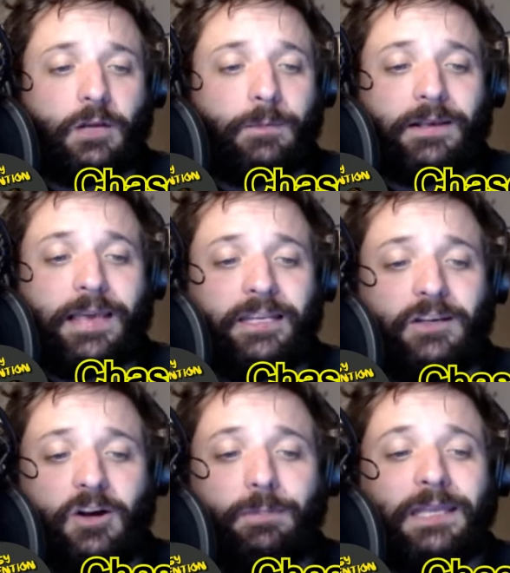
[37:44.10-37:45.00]
Kenny
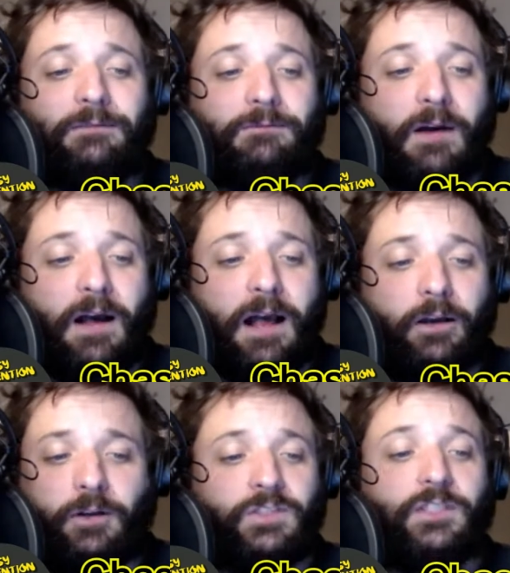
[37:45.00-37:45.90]
Young being
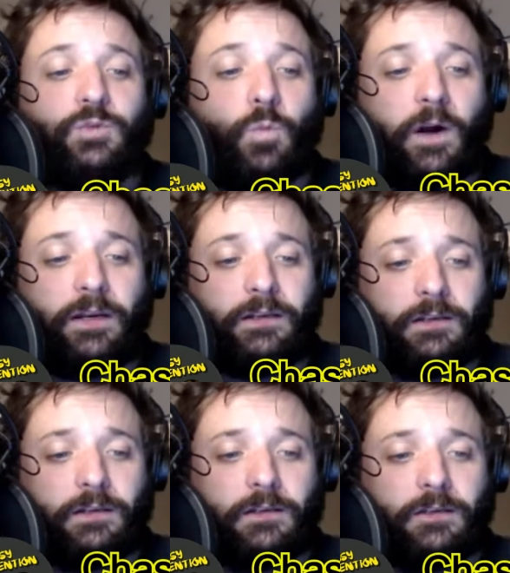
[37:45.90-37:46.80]
6'1".
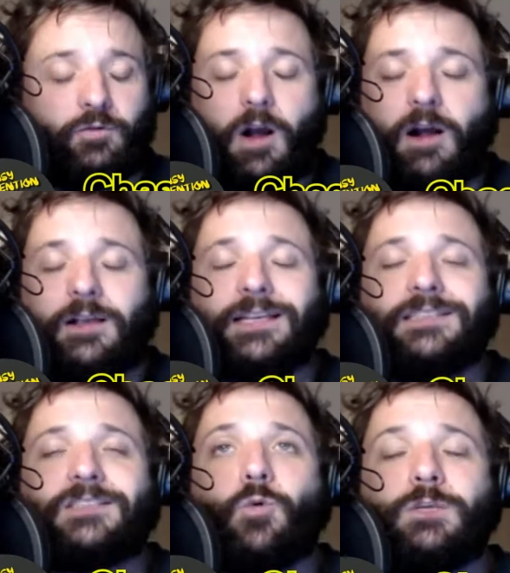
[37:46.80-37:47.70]
Gronk
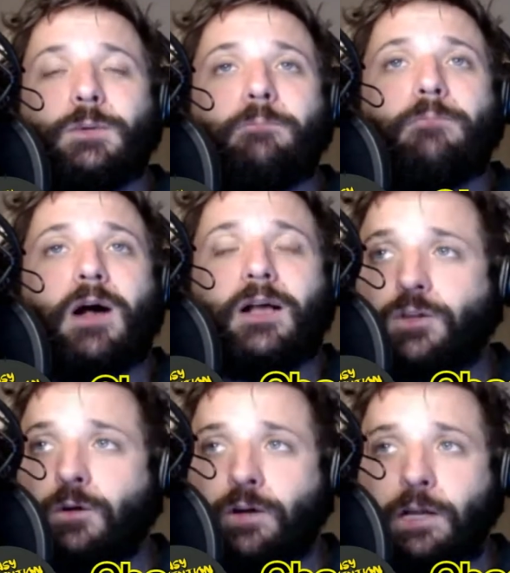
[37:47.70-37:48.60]
is going to be a
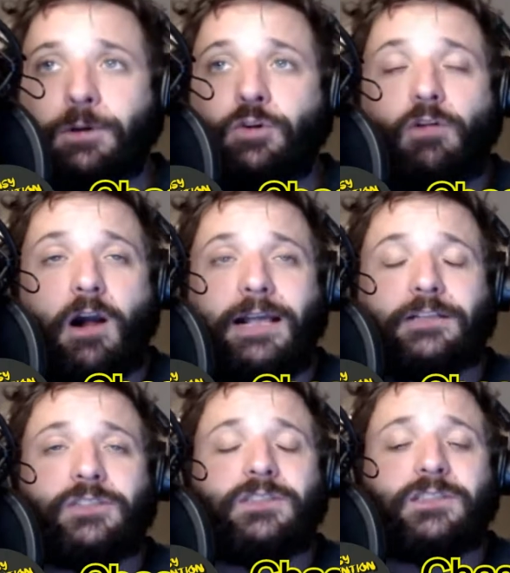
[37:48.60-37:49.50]
monster over him, and Gronk
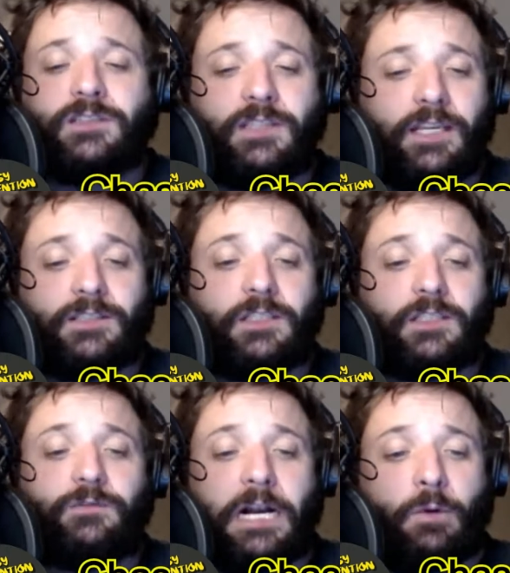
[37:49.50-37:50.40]
actually succeeds and does
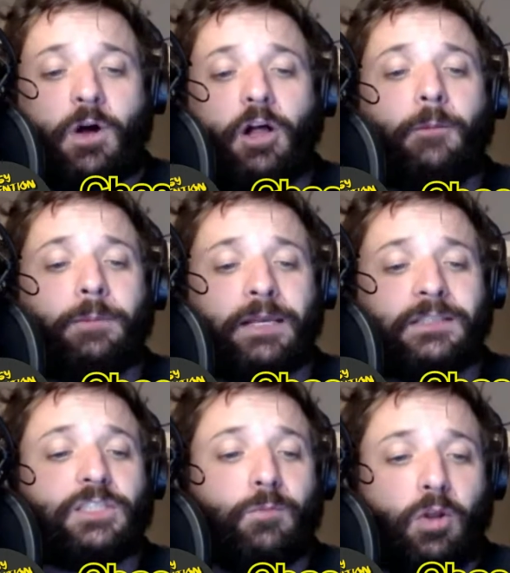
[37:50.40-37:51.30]
very well up
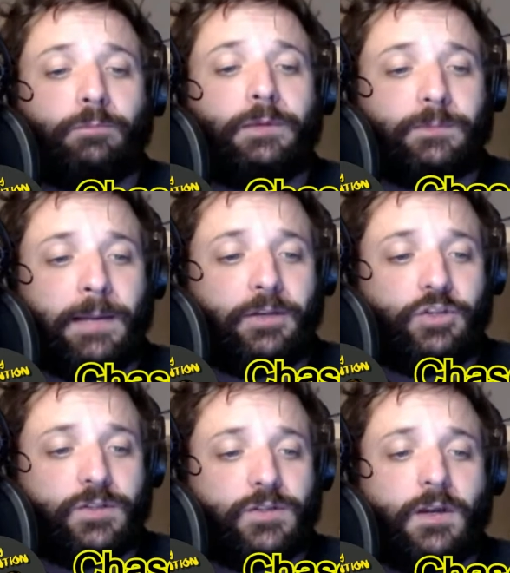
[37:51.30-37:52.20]
against smaller
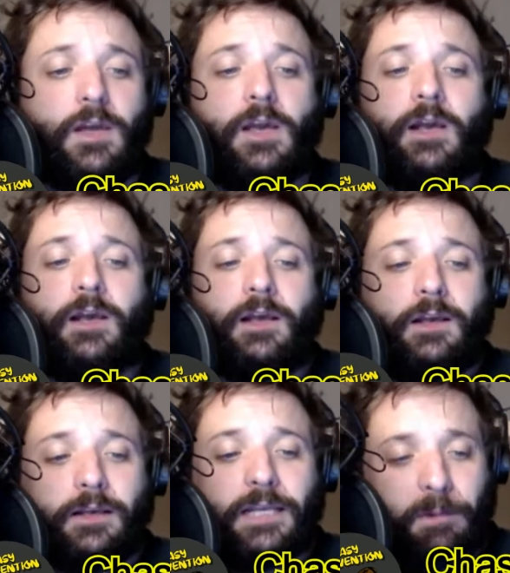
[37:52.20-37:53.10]
mismatches.
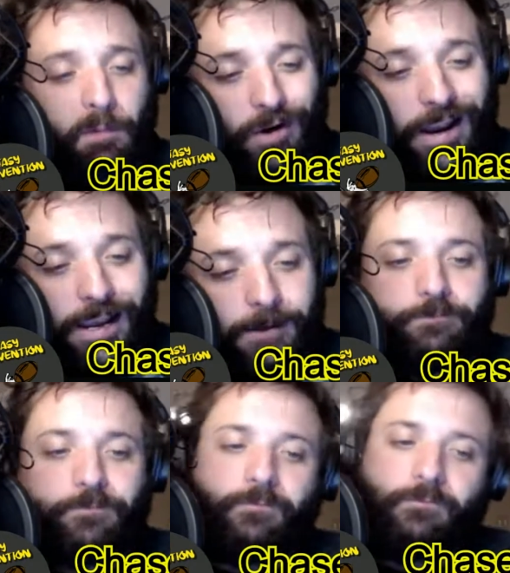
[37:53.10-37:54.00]
Cameron Brate,
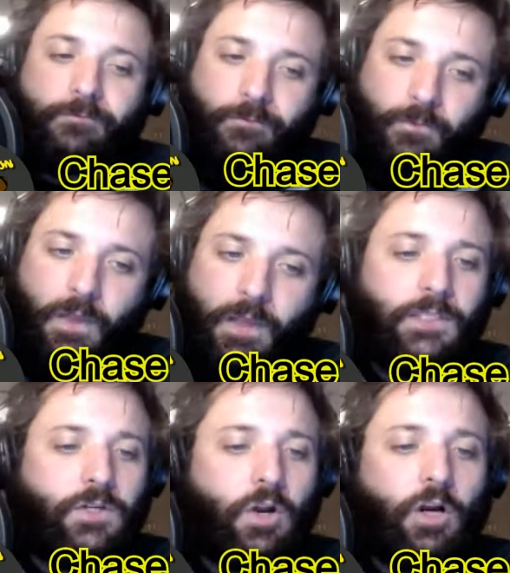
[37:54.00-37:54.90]

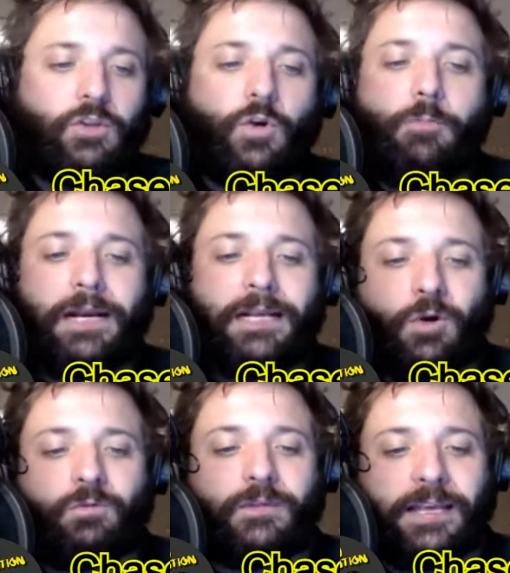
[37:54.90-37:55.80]
he's the dart throw, but I
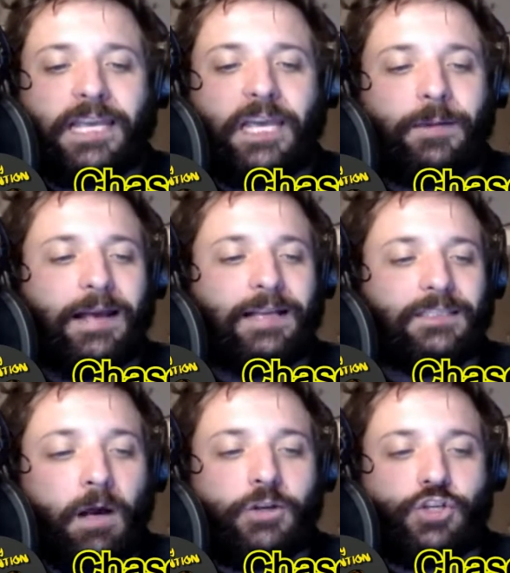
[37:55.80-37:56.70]
don't like him as
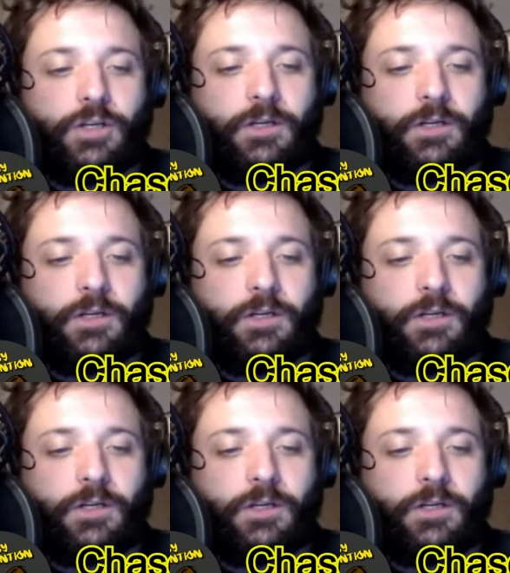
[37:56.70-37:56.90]
much.